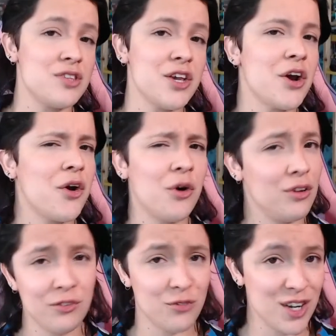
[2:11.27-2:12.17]
our old
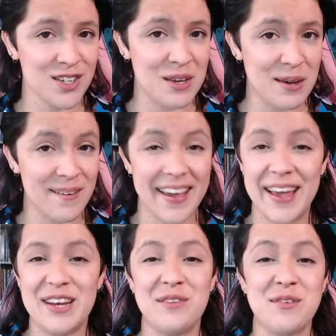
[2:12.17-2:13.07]
friend here,
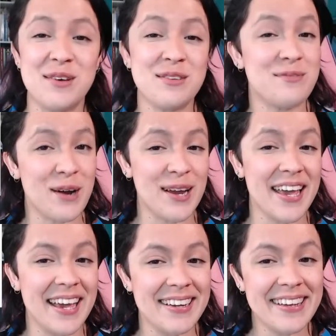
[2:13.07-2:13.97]
AWS
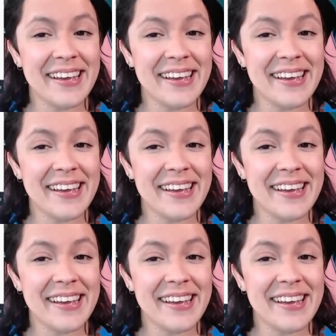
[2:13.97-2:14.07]
Fargate?